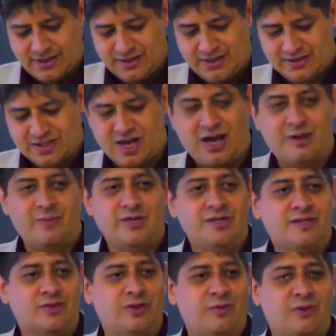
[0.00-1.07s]
Then
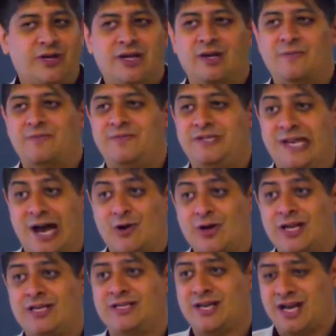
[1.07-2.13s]
Thomas, remember him?
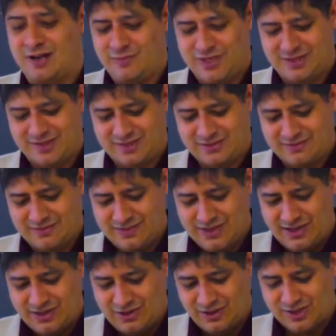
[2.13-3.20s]
Doubting Thomas
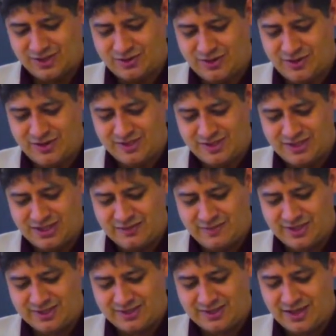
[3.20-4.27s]
also known as
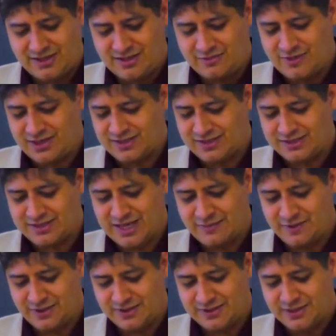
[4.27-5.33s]
Didymus, said to the rest of the
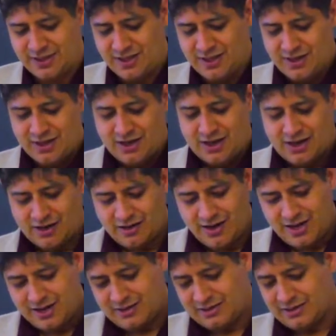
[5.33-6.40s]
disciples, All
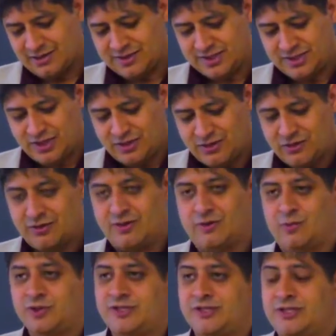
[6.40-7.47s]
right, let's go.
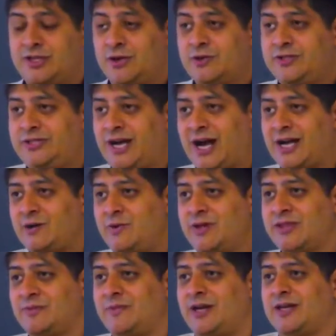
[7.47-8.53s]
We'll just go die
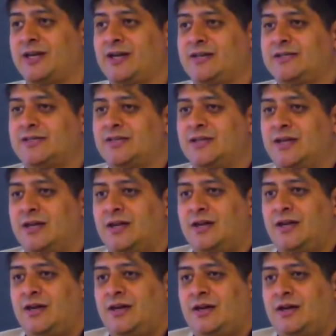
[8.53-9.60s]
with him, I guess.
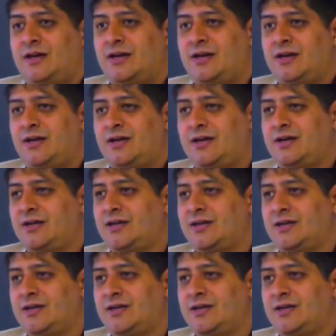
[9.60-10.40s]
Uh,